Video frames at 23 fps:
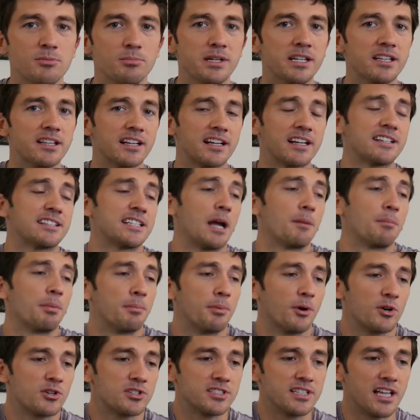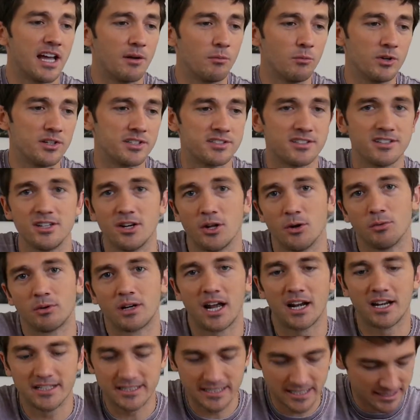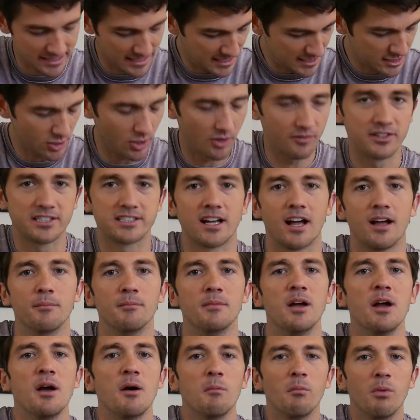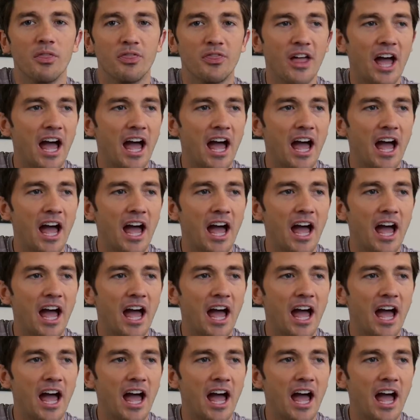to be the type of person that was, kind of did this all the time, but